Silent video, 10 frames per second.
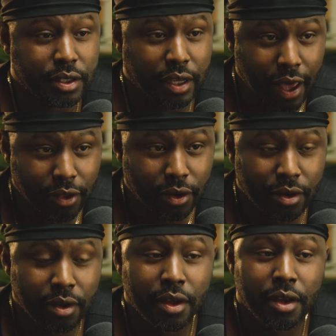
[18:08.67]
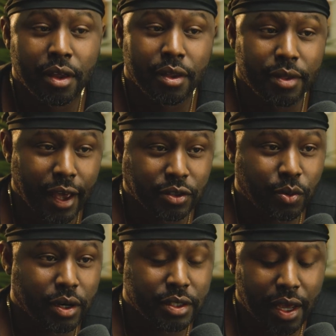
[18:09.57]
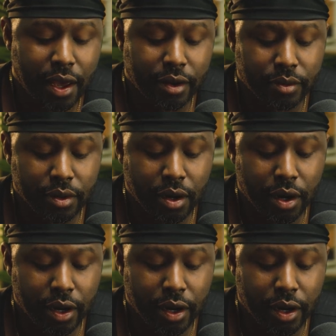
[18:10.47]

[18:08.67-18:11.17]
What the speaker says: together, that's where it's at. All